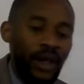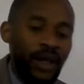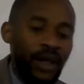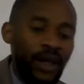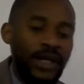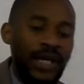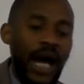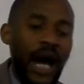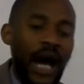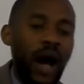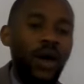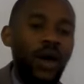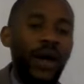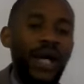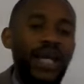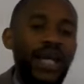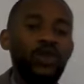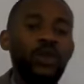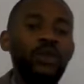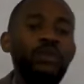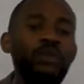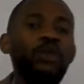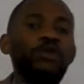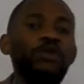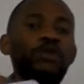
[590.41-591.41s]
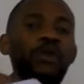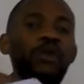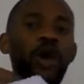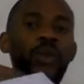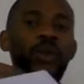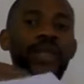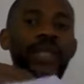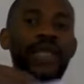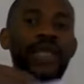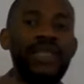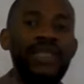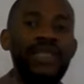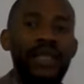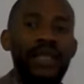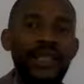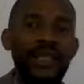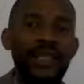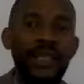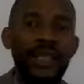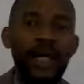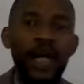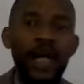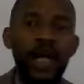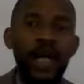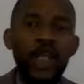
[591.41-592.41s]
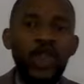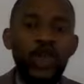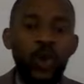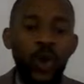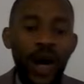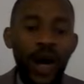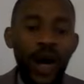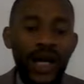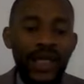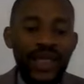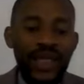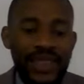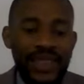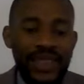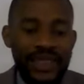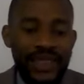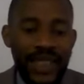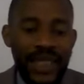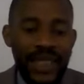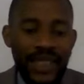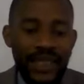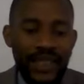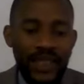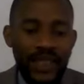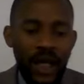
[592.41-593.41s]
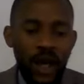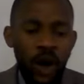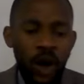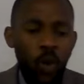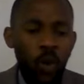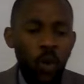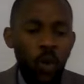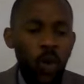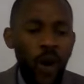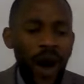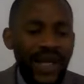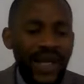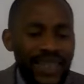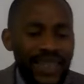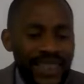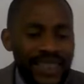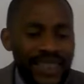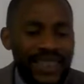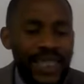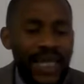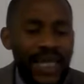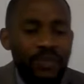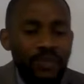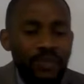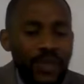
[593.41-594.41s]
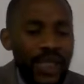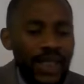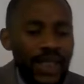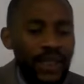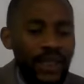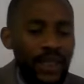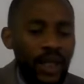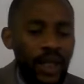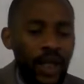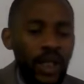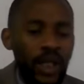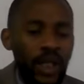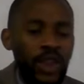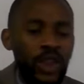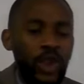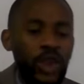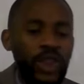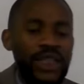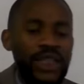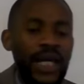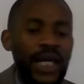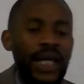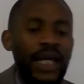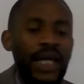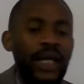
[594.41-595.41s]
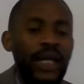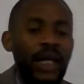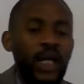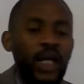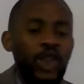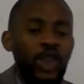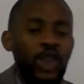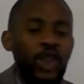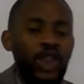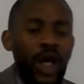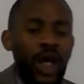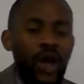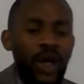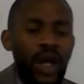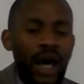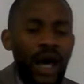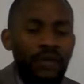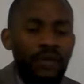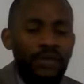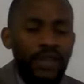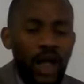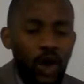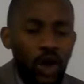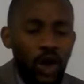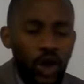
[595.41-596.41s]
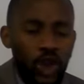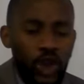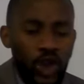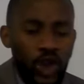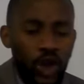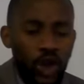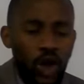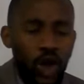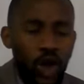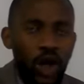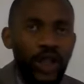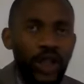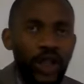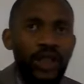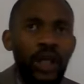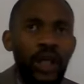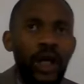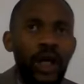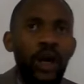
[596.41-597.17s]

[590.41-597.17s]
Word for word: now as we move on with the study to understand what does that mean to say you shall love the lord your god